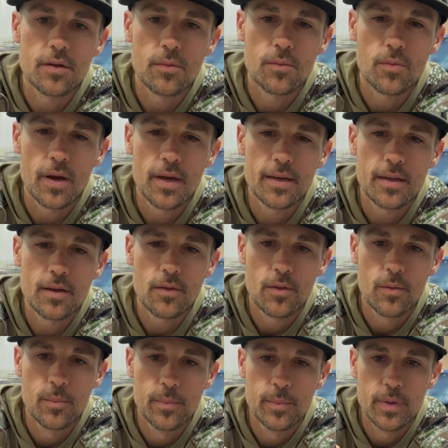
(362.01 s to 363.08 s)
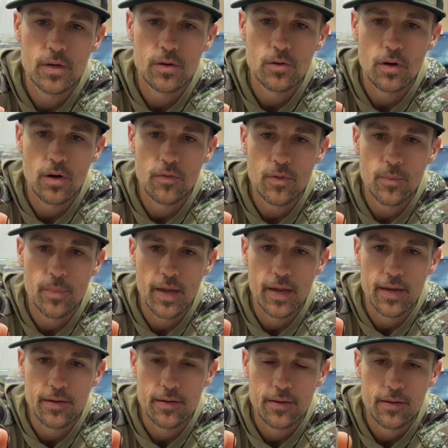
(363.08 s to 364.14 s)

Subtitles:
right down the middle of the bait,